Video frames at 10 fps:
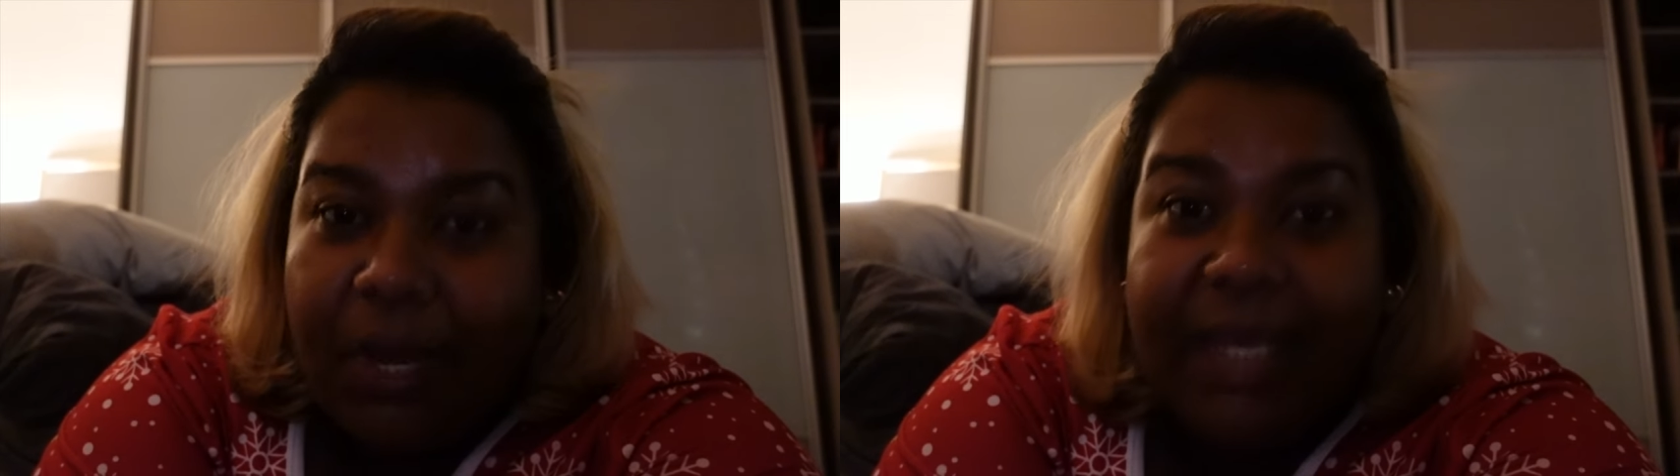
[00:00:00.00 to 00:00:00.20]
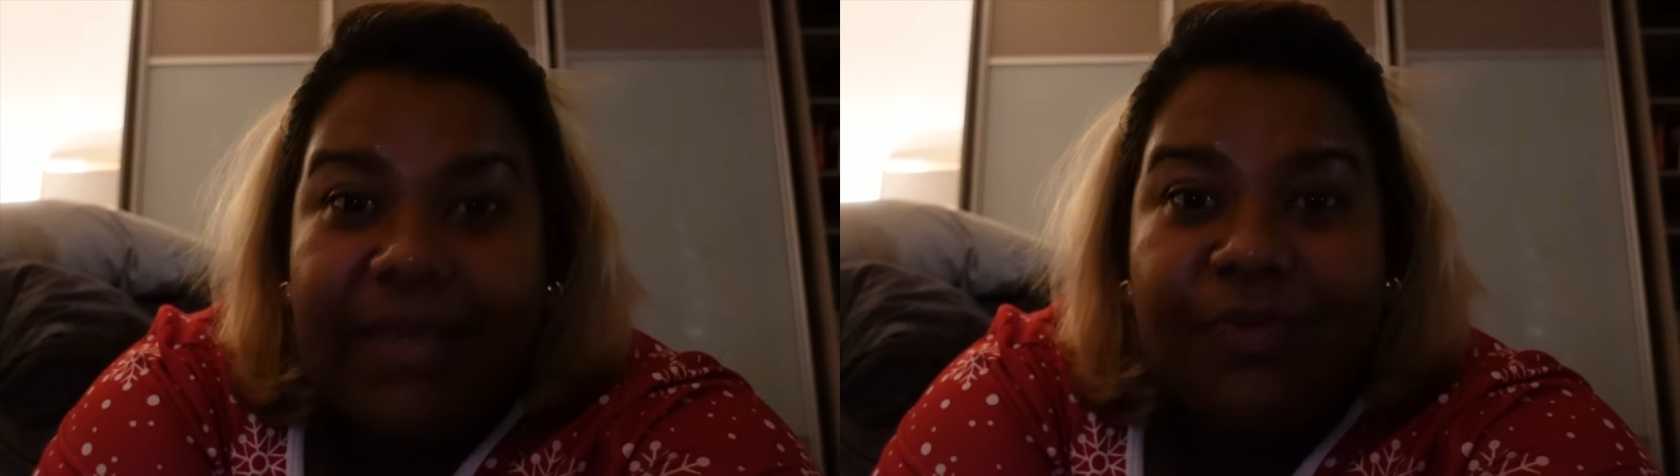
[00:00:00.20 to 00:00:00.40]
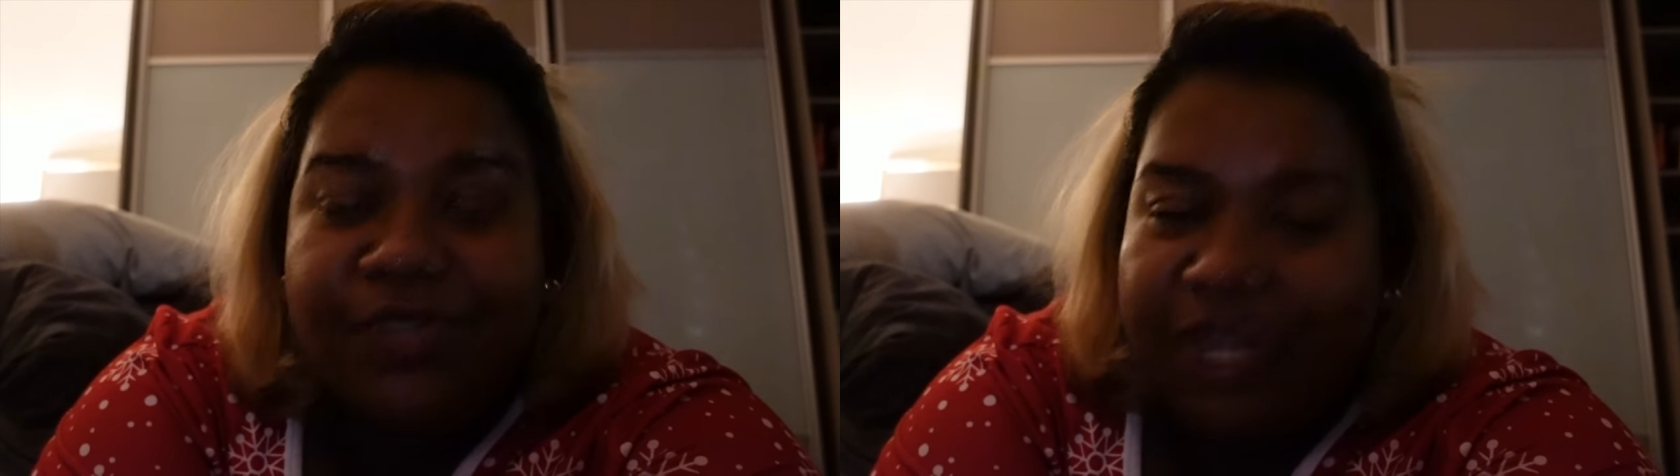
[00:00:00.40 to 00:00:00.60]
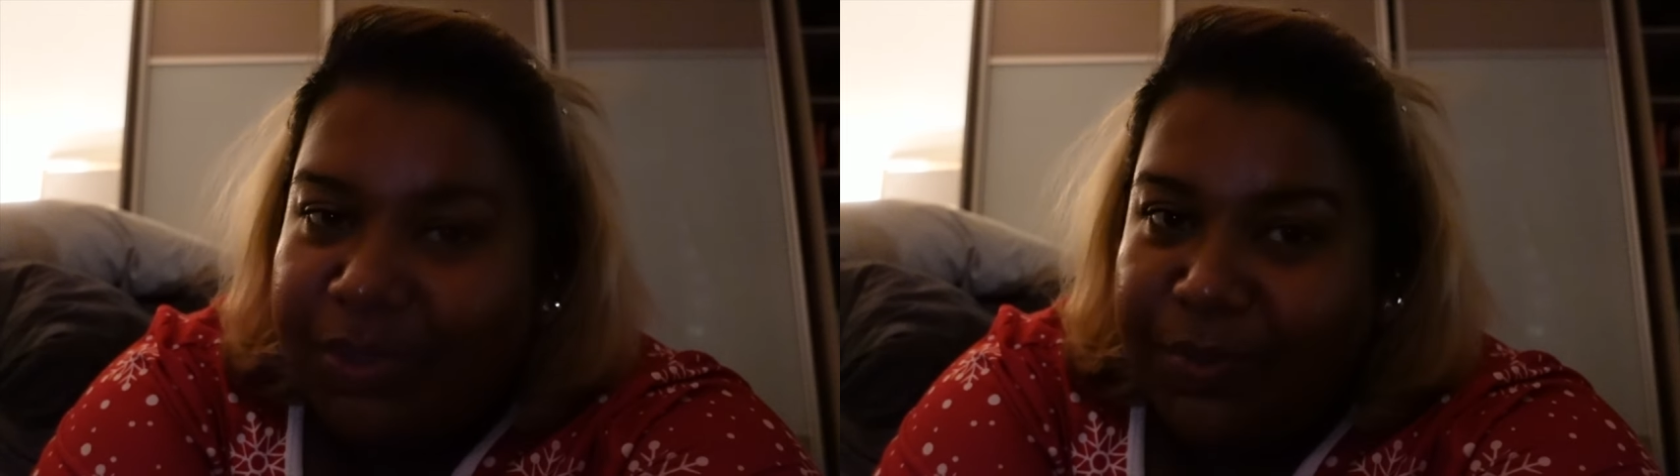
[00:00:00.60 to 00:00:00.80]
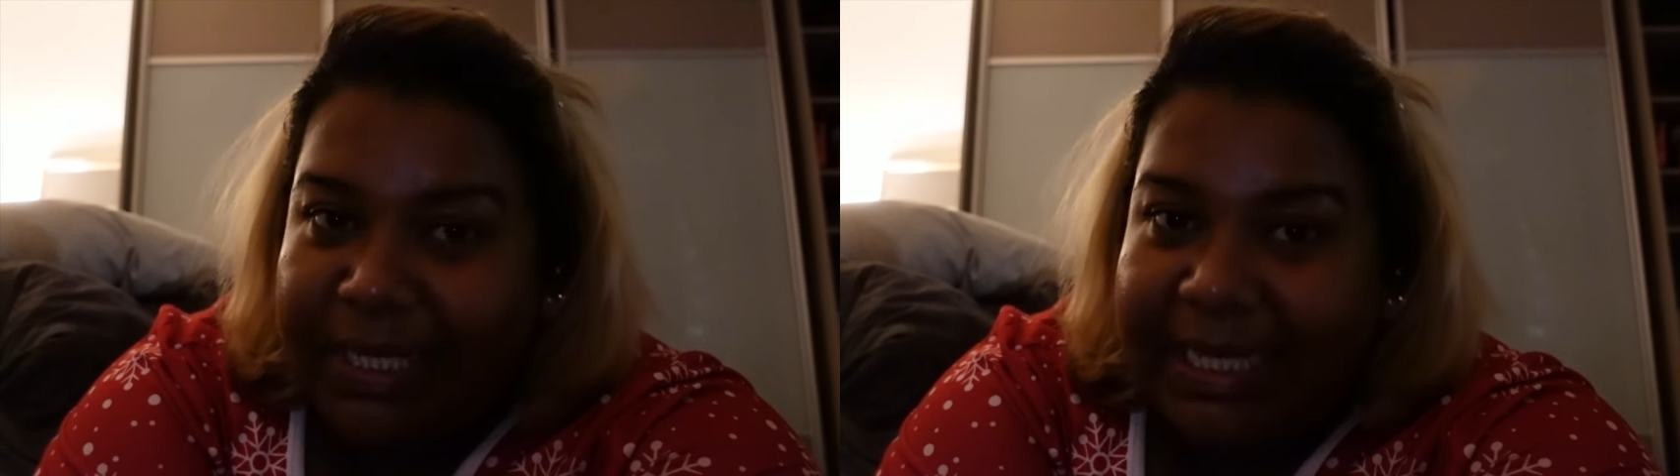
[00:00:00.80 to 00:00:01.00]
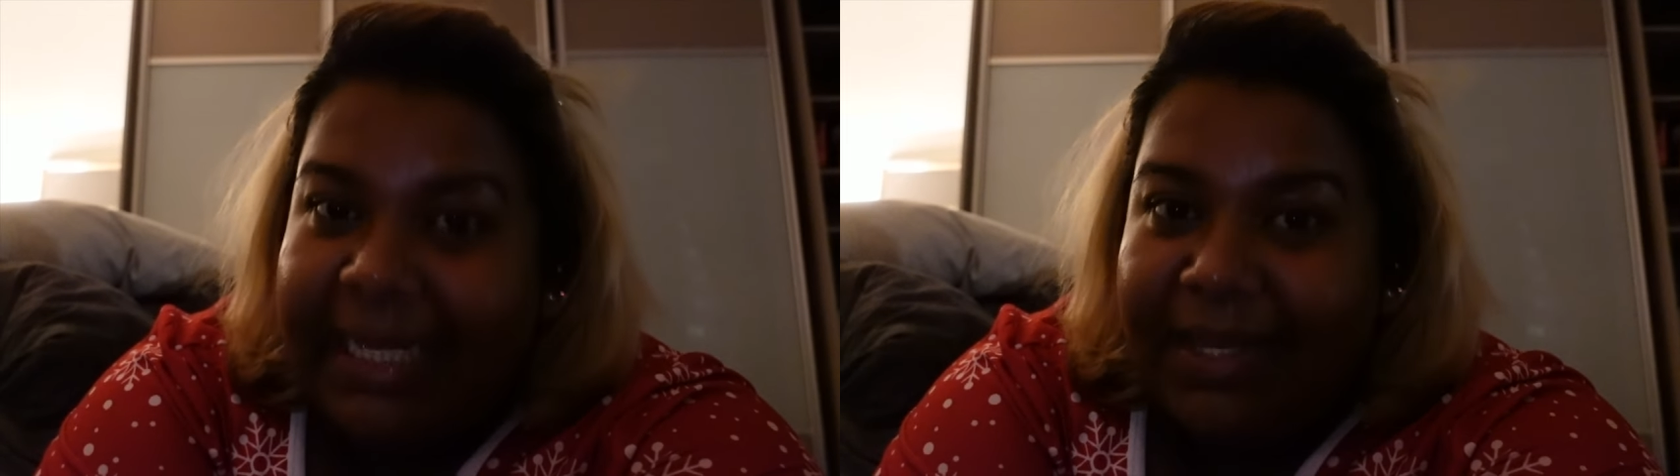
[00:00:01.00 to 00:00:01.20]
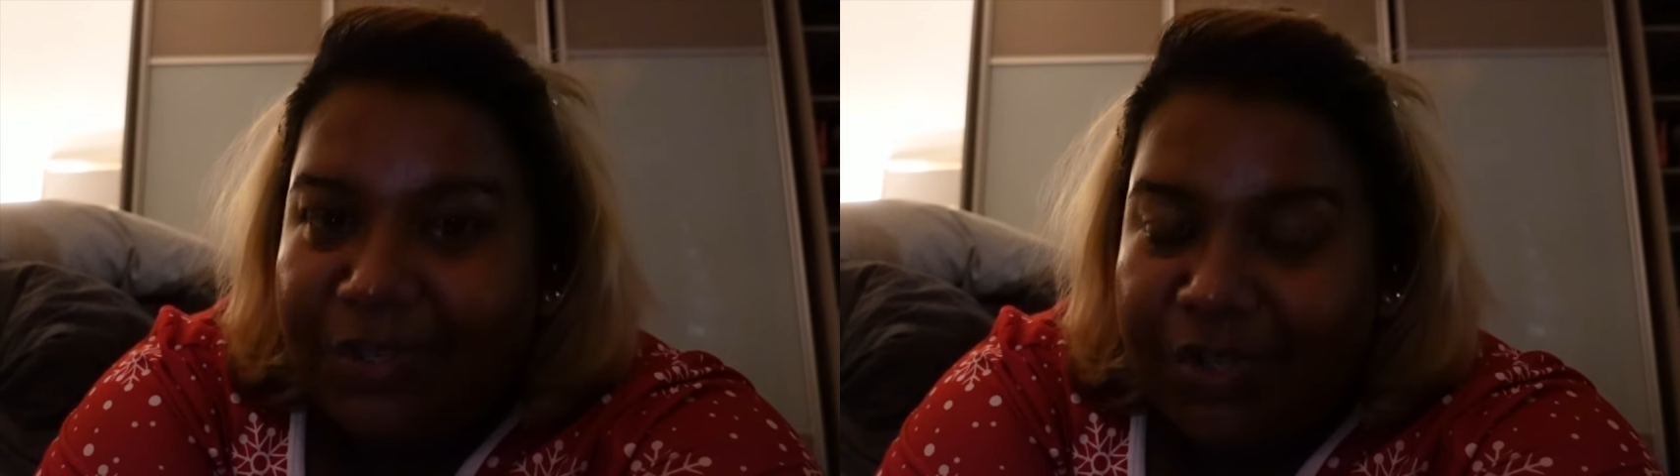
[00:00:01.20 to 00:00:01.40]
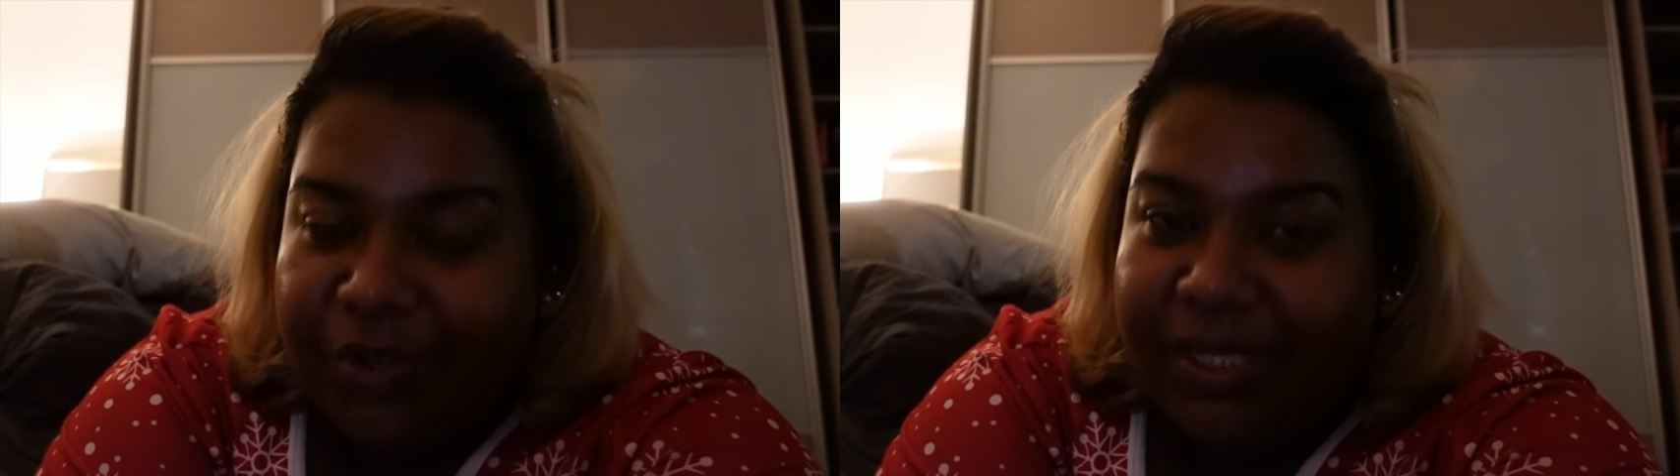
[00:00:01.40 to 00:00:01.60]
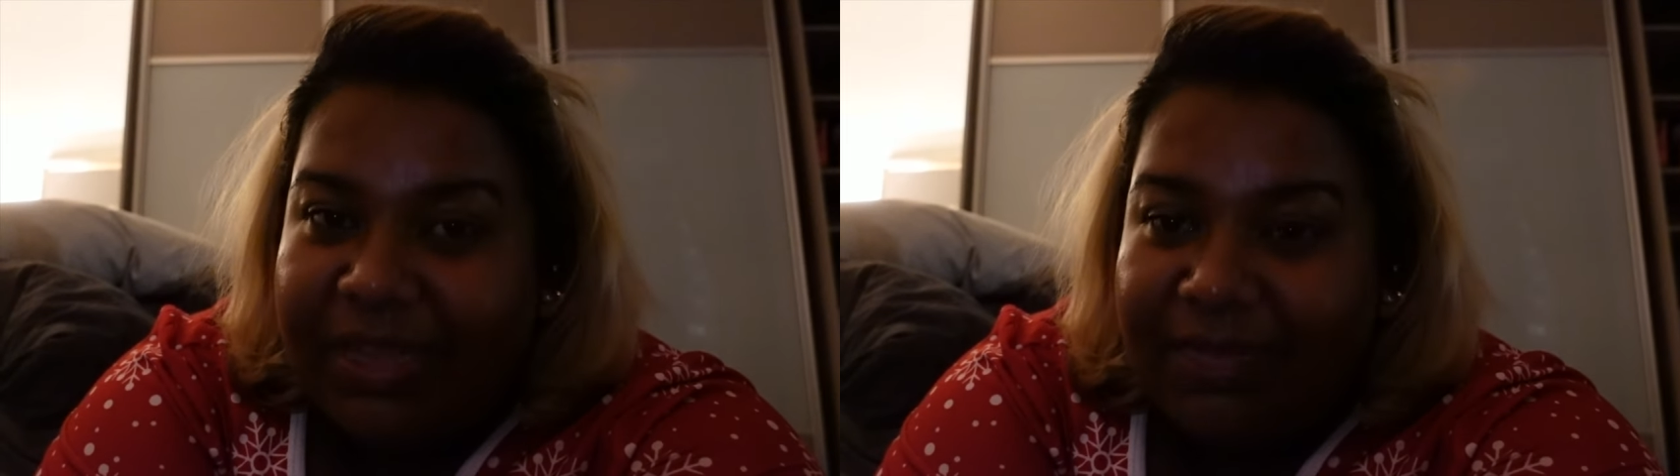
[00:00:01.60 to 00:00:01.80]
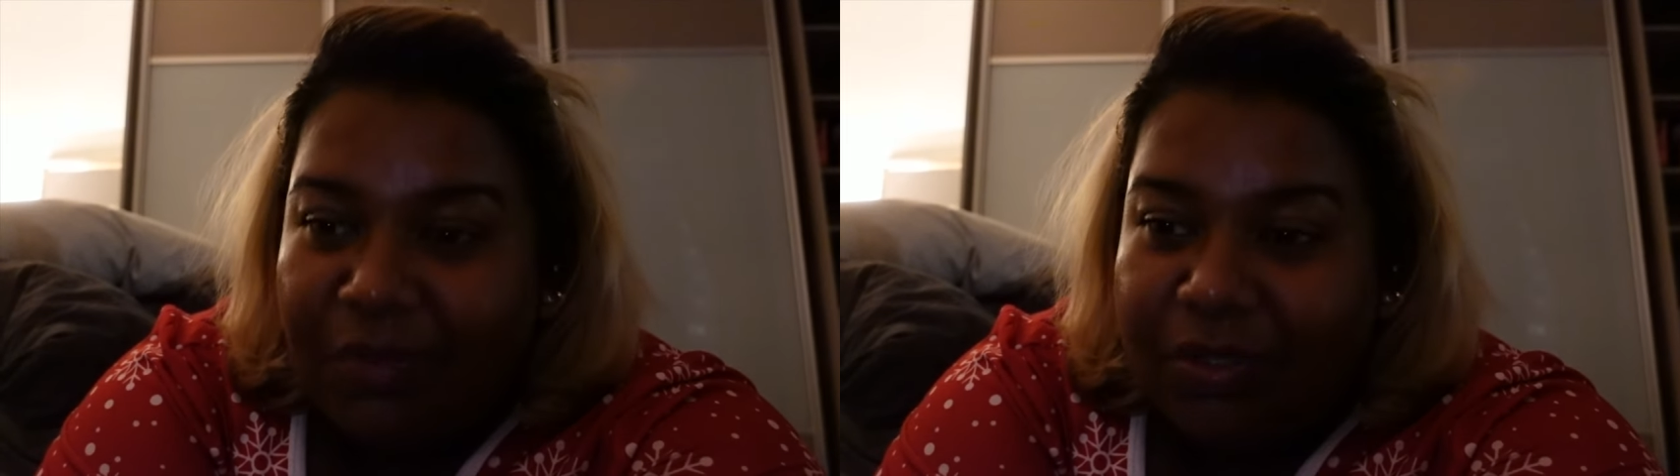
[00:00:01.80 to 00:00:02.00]
are you genuinely enjoying
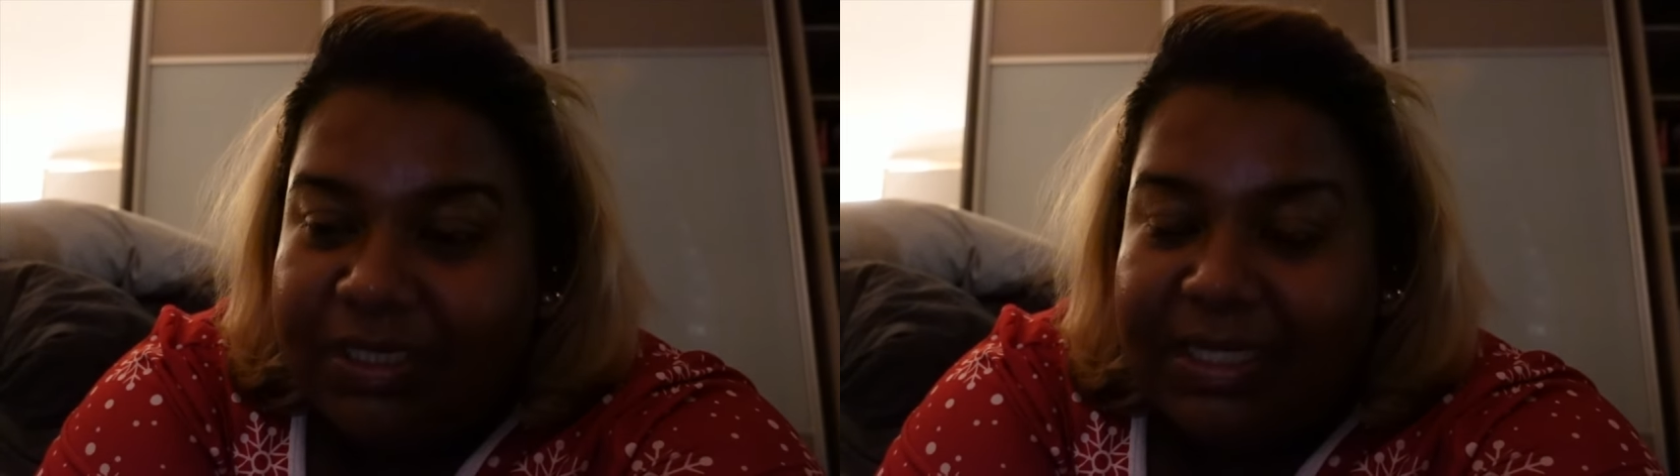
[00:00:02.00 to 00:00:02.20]
the vlogs?